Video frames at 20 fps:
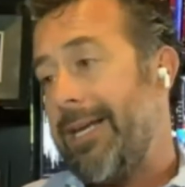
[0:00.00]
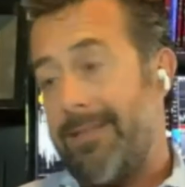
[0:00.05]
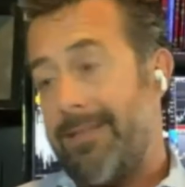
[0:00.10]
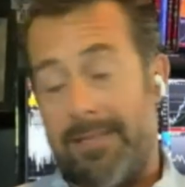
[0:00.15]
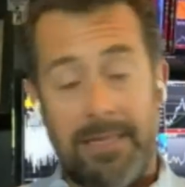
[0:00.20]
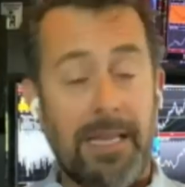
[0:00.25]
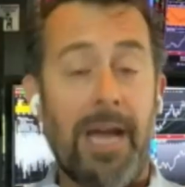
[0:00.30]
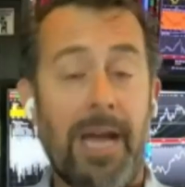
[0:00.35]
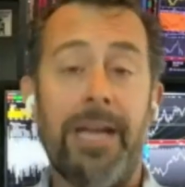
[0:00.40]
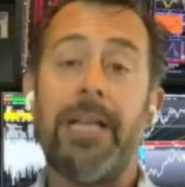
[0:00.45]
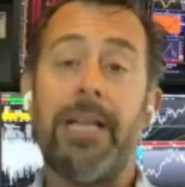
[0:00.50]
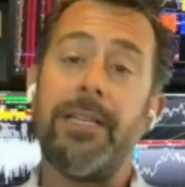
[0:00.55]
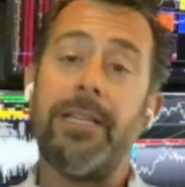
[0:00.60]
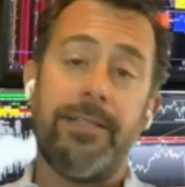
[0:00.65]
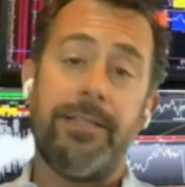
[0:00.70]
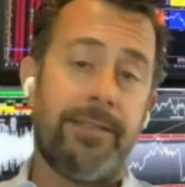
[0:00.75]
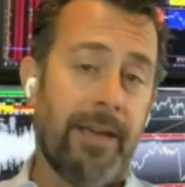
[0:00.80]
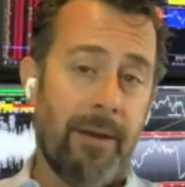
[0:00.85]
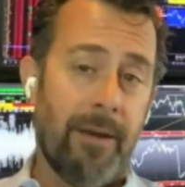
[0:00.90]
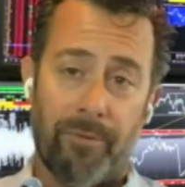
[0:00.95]
it's
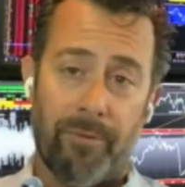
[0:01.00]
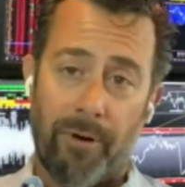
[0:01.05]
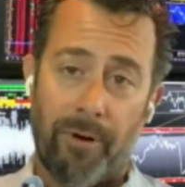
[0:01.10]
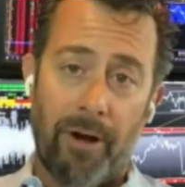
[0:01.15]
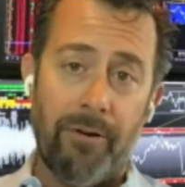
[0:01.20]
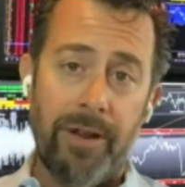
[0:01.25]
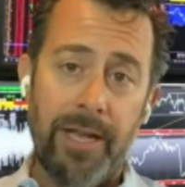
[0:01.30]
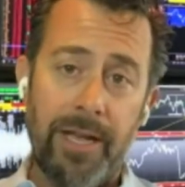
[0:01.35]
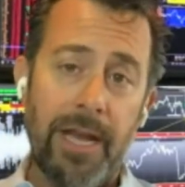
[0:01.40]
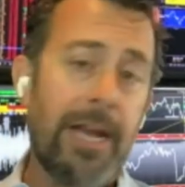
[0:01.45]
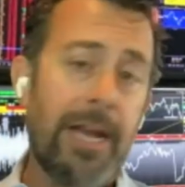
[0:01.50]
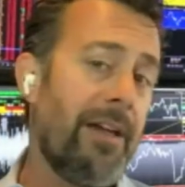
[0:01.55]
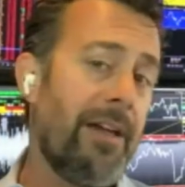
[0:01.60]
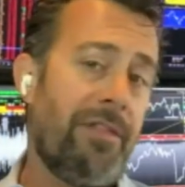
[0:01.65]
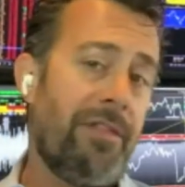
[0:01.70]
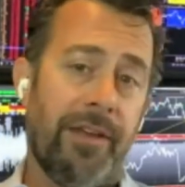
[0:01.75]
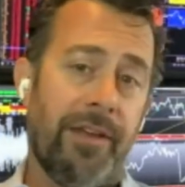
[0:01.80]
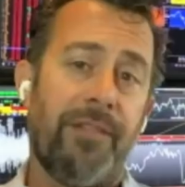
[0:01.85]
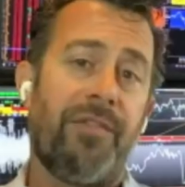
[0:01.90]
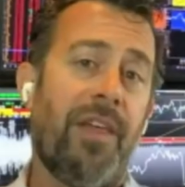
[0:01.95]
likely temporary
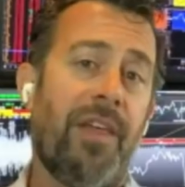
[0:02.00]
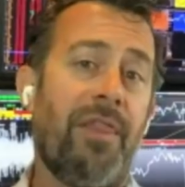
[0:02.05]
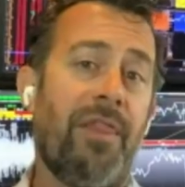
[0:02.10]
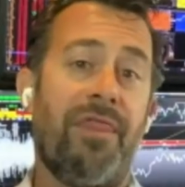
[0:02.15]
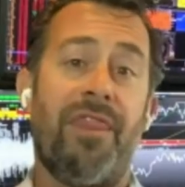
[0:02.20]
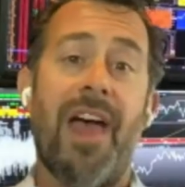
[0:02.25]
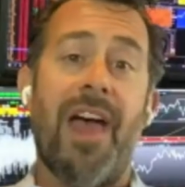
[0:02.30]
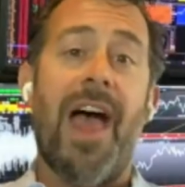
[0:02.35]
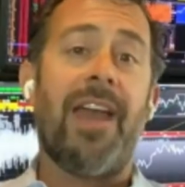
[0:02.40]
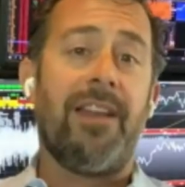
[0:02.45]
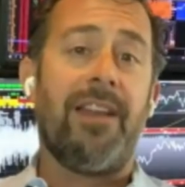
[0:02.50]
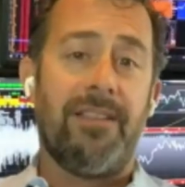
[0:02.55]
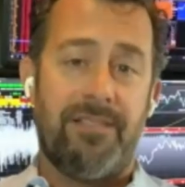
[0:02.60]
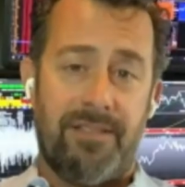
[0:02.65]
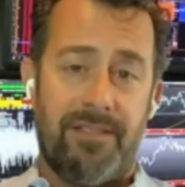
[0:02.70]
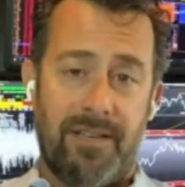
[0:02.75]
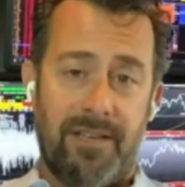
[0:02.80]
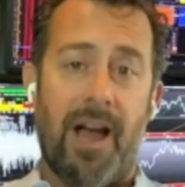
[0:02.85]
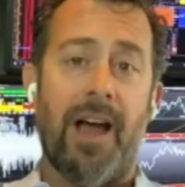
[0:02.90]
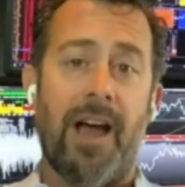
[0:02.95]
and i think that that
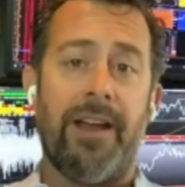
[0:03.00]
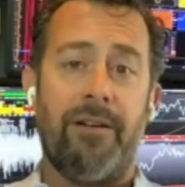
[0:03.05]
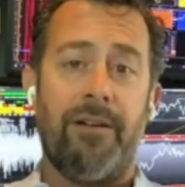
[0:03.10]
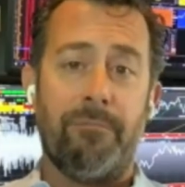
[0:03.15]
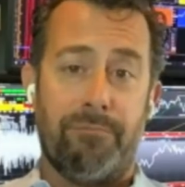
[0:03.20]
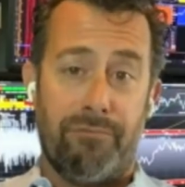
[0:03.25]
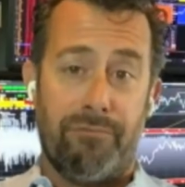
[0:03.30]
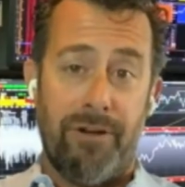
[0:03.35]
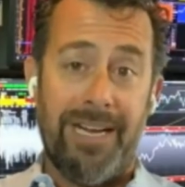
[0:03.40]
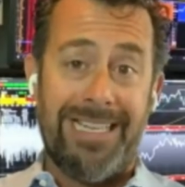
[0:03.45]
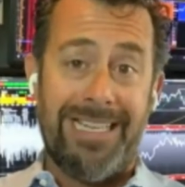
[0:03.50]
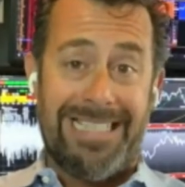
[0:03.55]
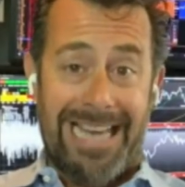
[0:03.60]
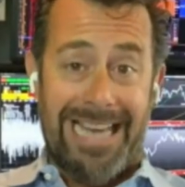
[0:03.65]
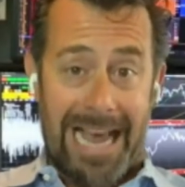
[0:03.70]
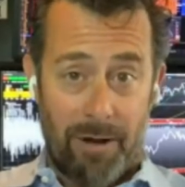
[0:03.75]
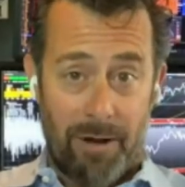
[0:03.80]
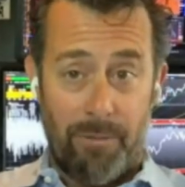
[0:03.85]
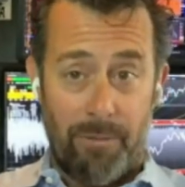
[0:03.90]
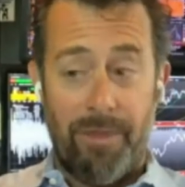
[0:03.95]
is the kind of
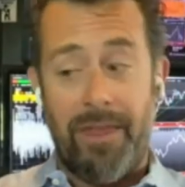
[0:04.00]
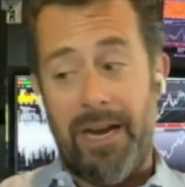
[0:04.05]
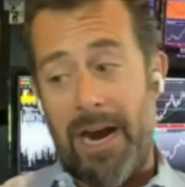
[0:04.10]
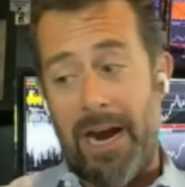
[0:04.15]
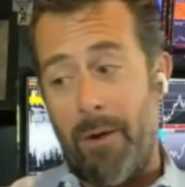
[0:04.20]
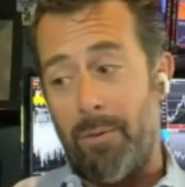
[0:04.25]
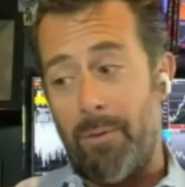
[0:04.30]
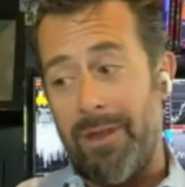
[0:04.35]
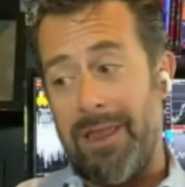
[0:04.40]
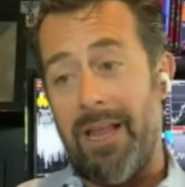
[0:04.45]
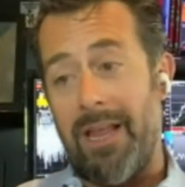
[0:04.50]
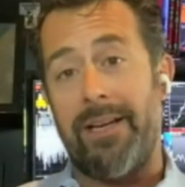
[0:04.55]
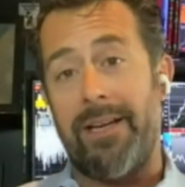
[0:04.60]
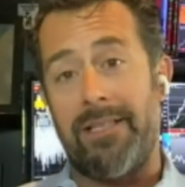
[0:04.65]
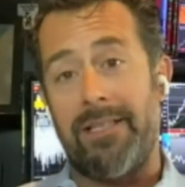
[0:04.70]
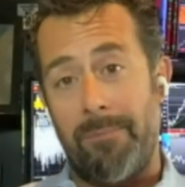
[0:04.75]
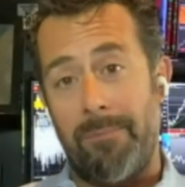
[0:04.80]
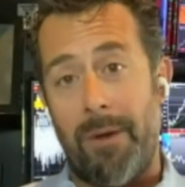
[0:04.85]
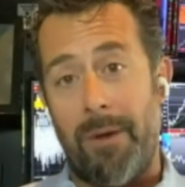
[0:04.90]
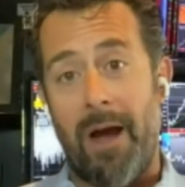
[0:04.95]
breakdown that i would
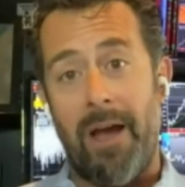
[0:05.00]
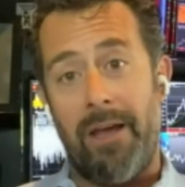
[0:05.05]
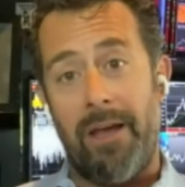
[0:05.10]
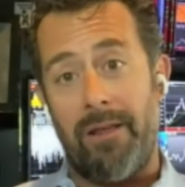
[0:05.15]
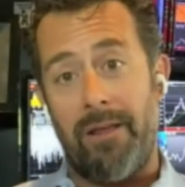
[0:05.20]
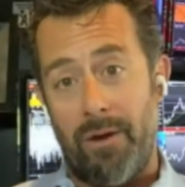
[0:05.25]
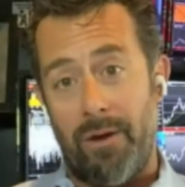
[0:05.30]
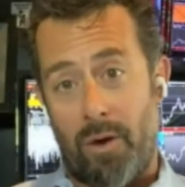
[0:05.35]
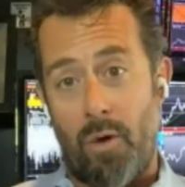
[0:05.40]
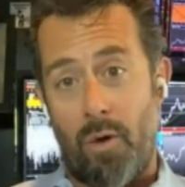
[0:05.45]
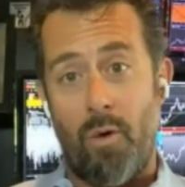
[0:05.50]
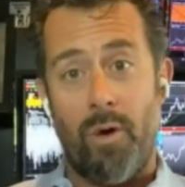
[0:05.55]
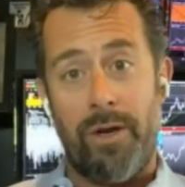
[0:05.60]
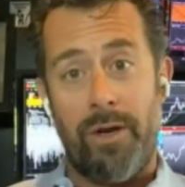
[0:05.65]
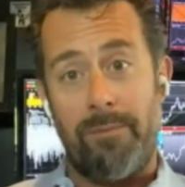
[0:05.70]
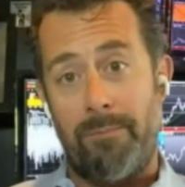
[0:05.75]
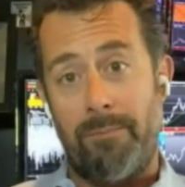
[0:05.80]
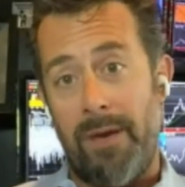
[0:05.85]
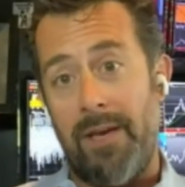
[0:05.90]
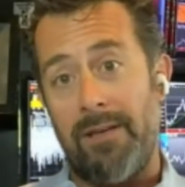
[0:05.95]
like to buy the
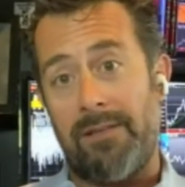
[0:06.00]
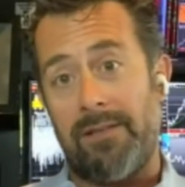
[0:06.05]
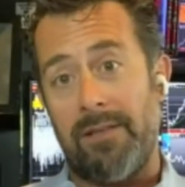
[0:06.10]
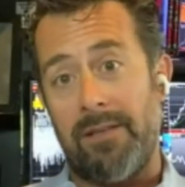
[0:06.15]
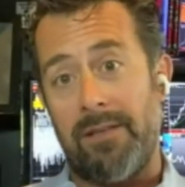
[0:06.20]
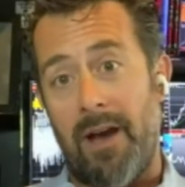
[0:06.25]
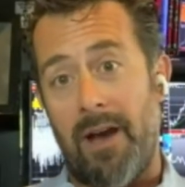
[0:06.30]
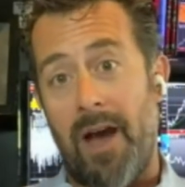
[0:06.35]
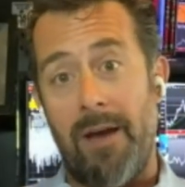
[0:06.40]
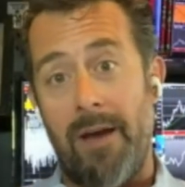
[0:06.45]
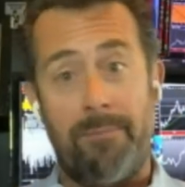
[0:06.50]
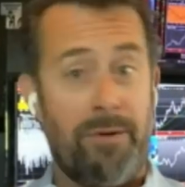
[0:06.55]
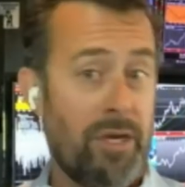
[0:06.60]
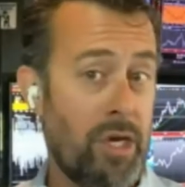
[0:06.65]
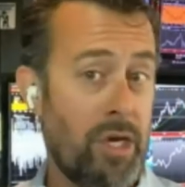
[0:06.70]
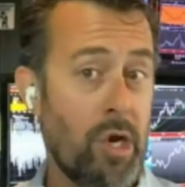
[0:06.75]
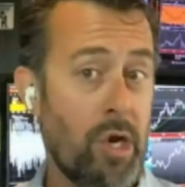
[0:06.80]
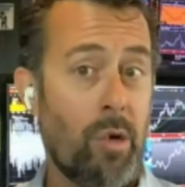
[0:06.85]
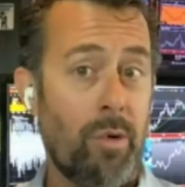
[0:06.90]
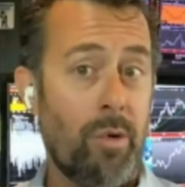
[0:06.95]
coinbase
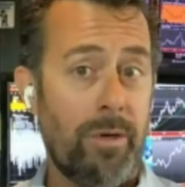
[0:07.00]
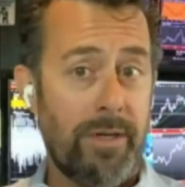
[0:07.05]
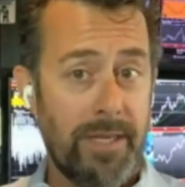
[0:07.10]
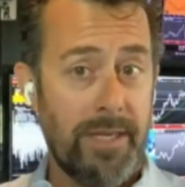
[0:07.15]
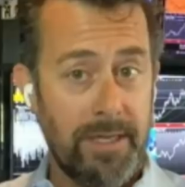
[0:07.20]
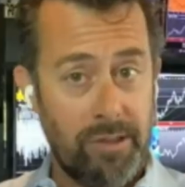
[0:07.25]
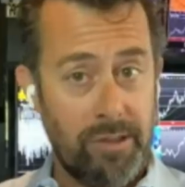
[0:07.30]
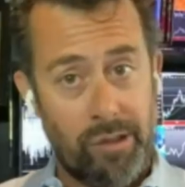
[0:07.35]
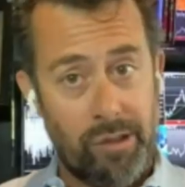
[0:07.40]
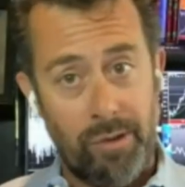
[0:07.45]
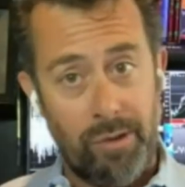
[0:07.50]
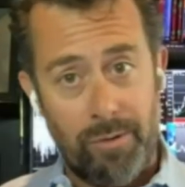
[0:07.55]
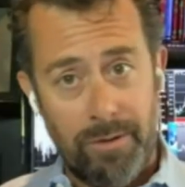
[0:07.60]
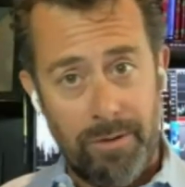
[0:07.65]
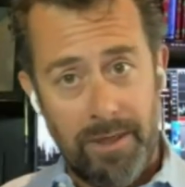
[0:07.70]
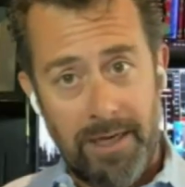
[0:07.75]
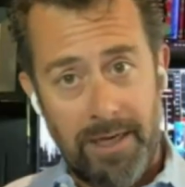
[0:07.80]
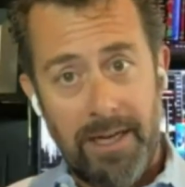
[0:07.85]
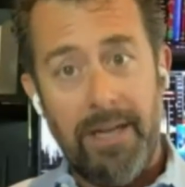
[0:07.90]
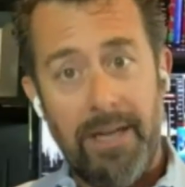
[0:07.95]
ipo
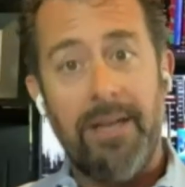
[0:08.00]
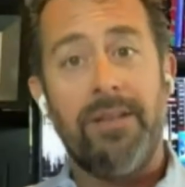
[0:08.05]
into